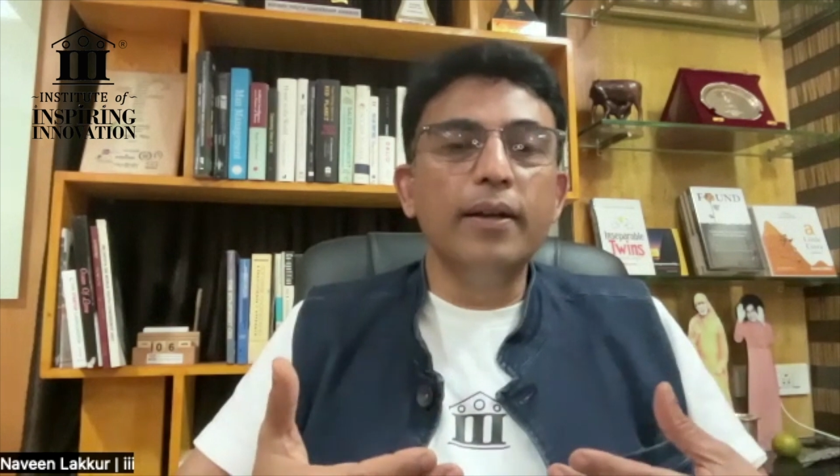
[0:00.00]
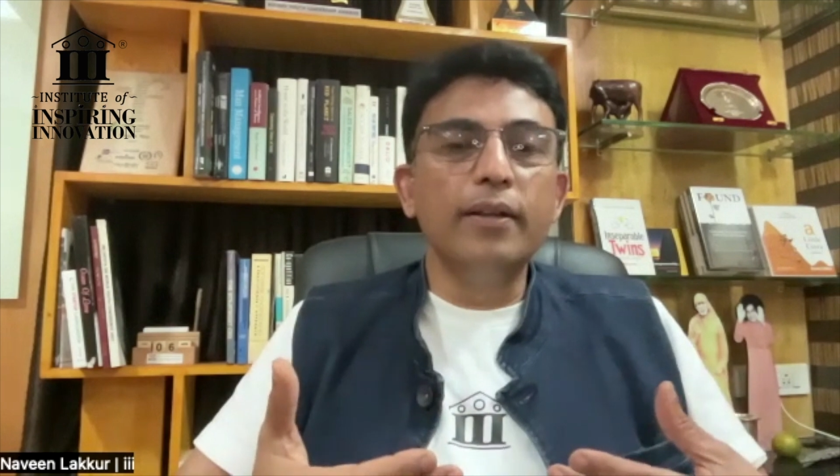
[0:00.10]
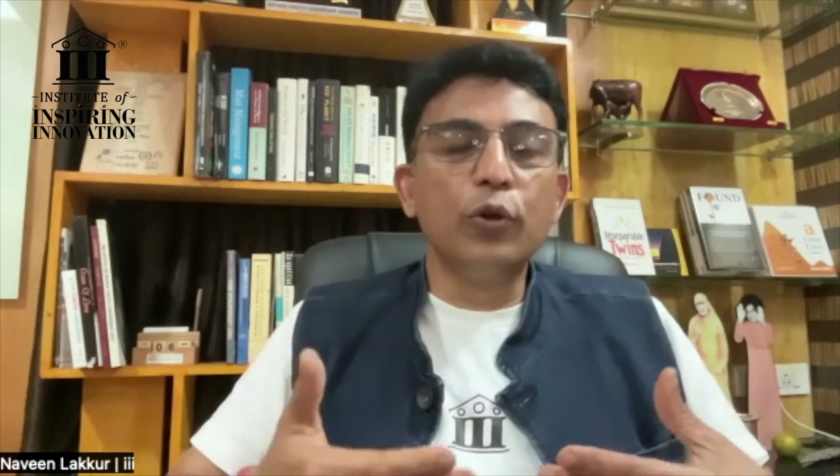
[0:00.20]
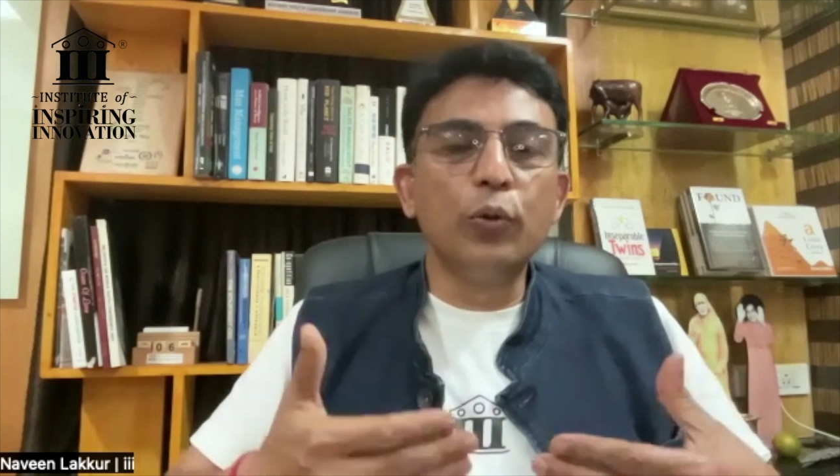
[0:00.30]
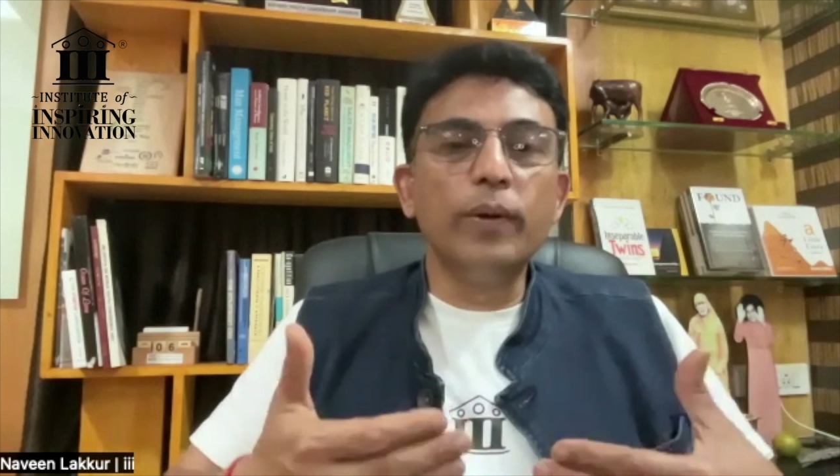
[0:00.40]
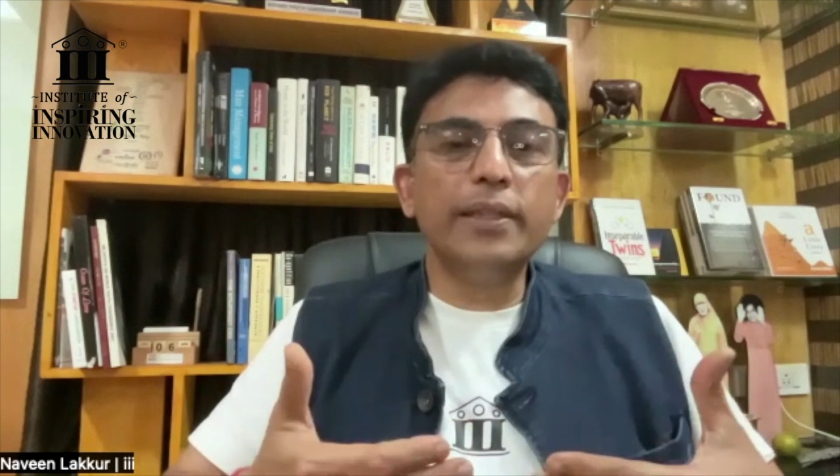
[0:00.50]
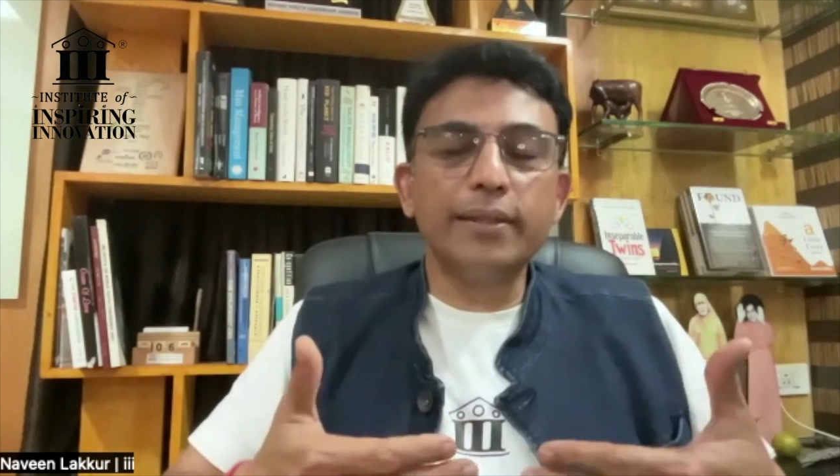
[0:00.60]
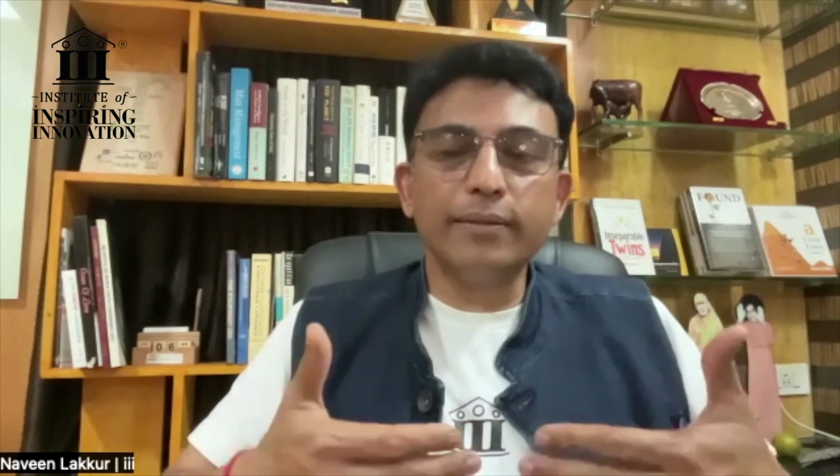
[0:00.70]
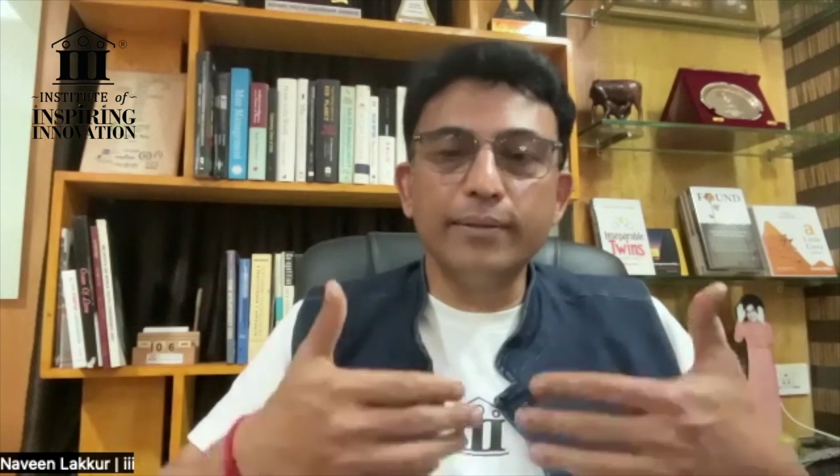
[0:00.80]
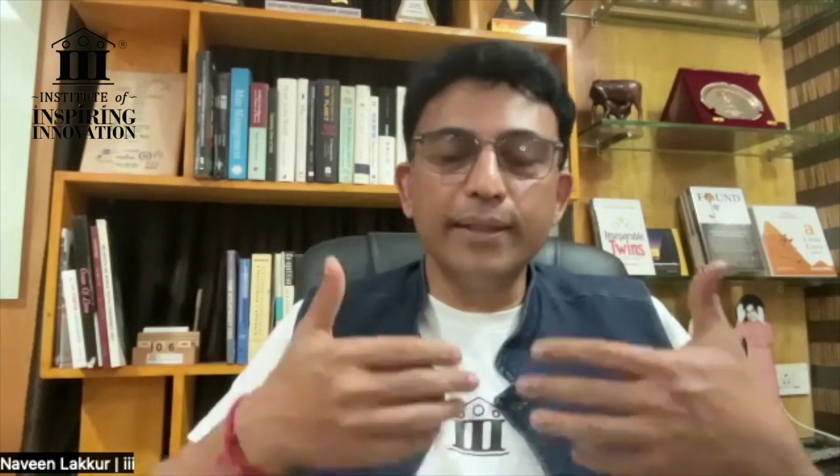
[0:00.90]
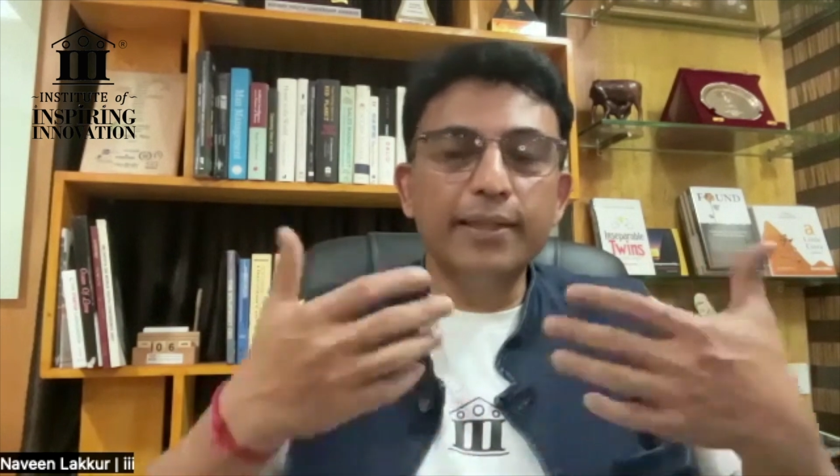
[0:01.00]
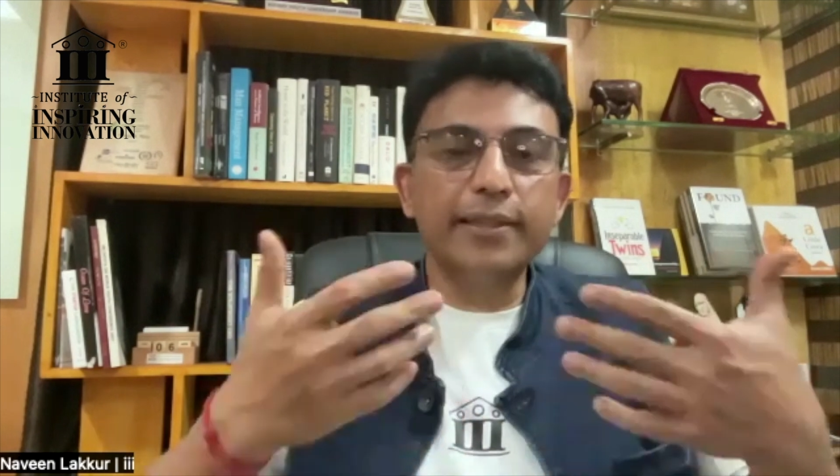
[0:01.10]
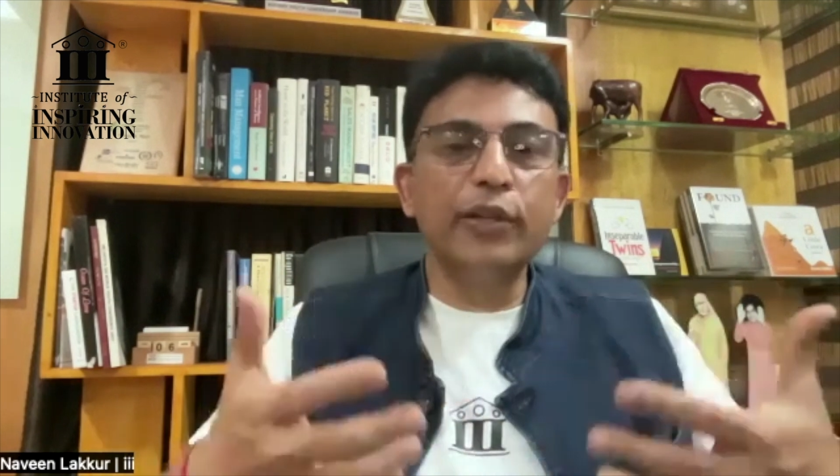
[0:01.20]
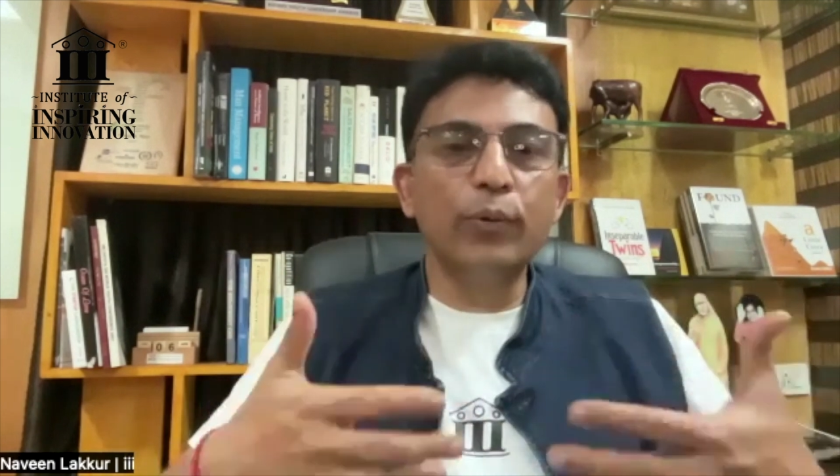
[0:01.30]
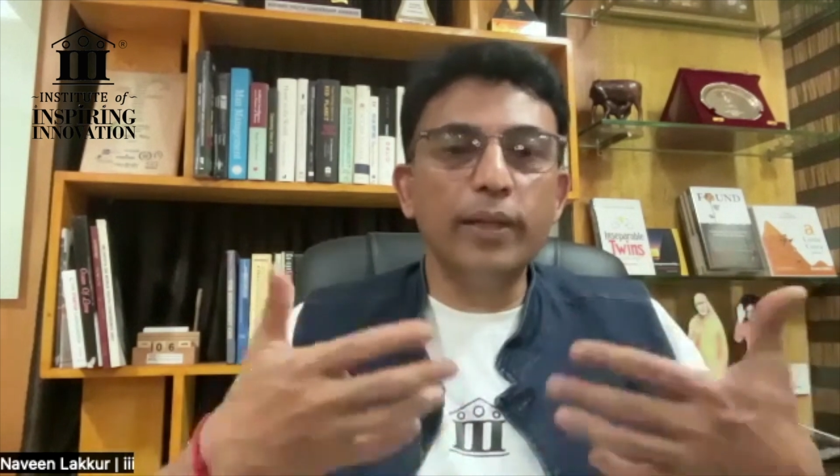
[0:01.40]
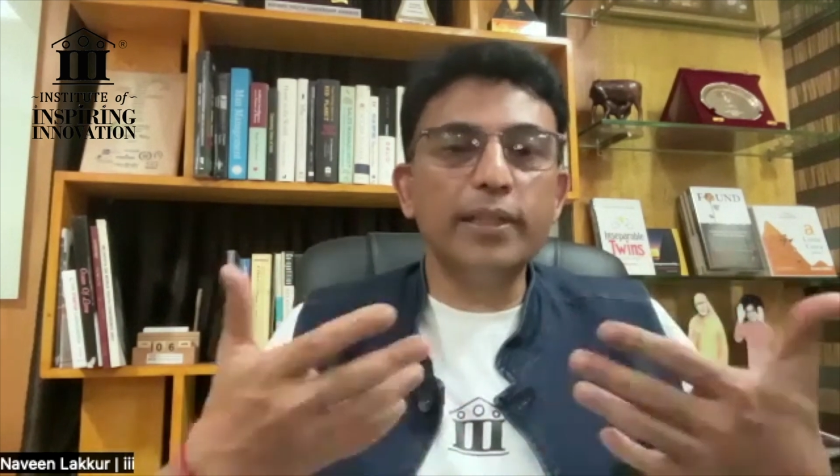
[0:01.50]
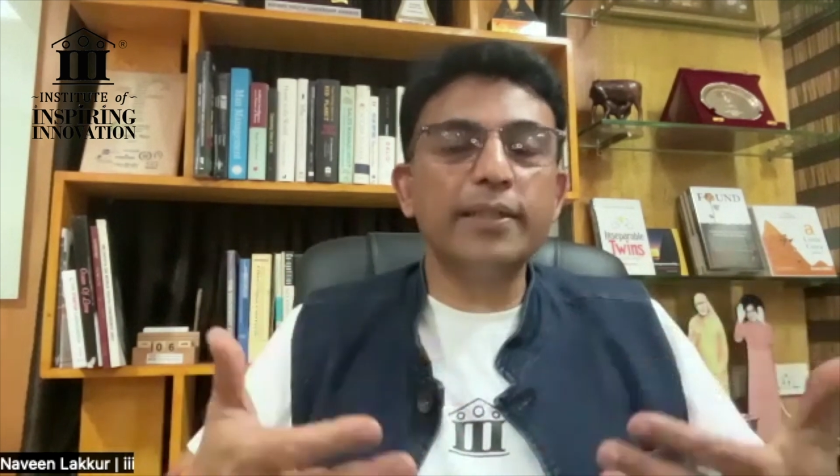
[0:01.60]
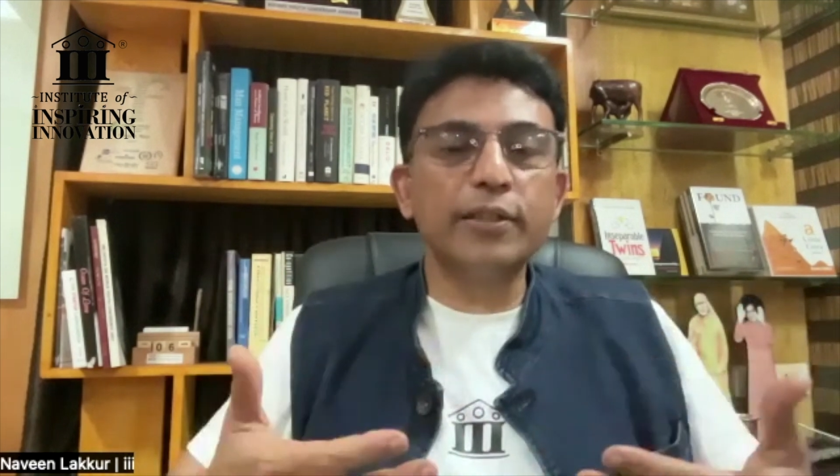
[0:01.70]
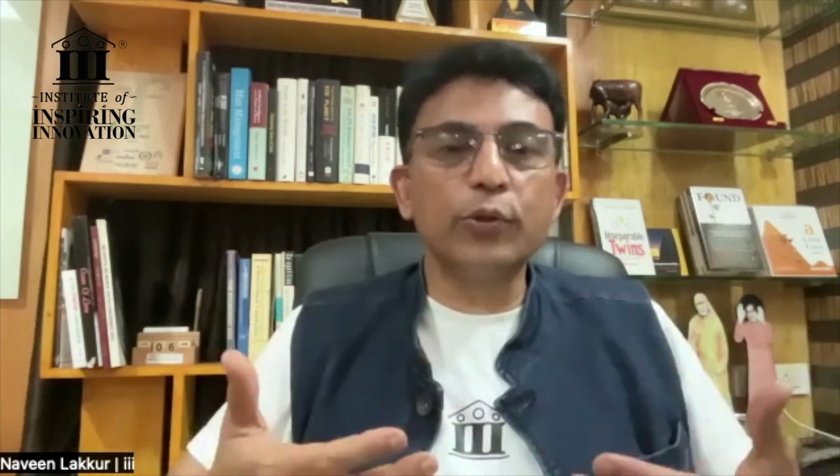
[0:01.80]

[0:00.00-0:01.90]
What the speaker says: through which these innovations